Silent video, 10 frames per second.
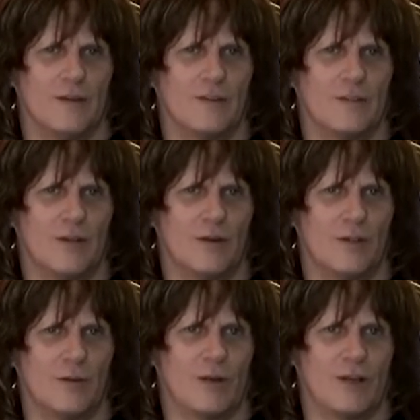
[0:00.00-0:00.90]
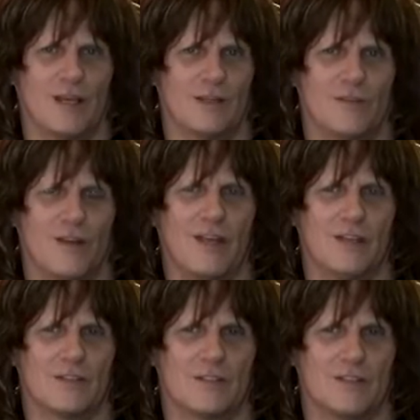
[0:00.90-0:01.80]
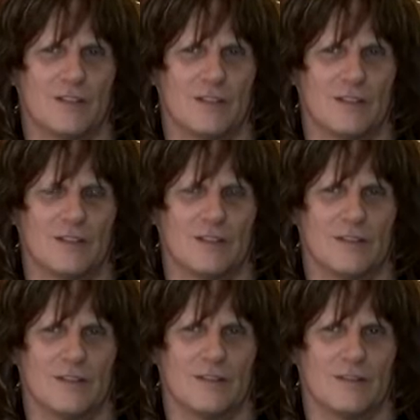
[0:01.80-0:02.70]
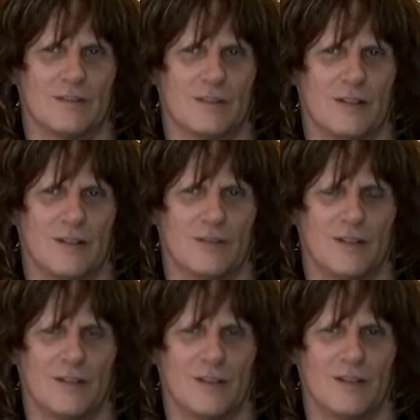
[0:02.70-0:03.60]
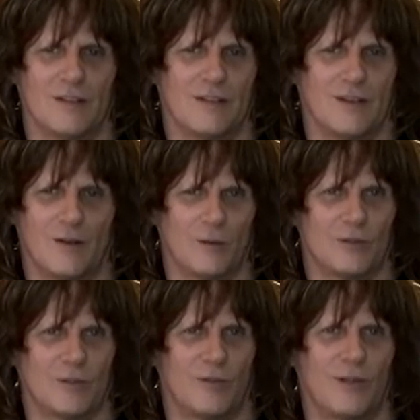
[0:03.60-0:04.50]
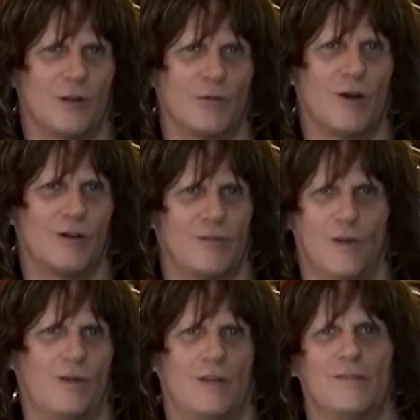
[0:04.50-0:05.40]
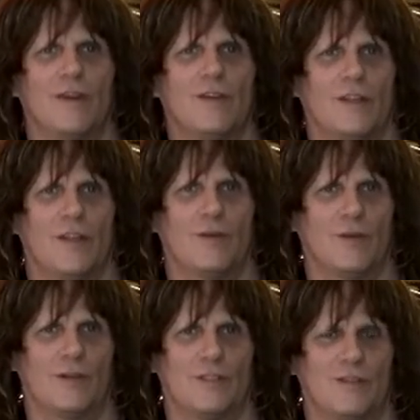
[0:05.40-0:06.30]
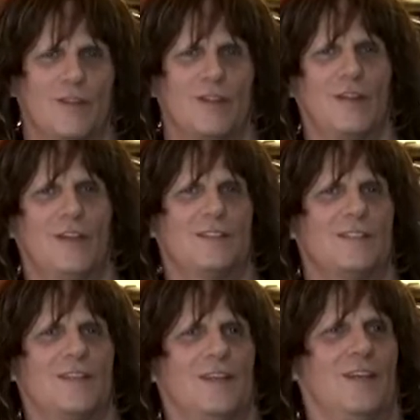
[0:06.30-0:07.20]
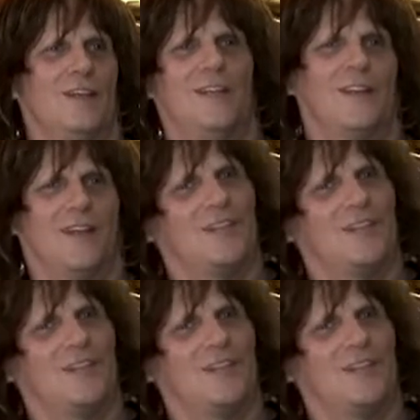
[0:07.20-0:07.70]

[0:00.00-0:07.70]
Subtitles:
So, and then when I got to Vegas and everything, I was completely wrong vocally for everything, because everything is, the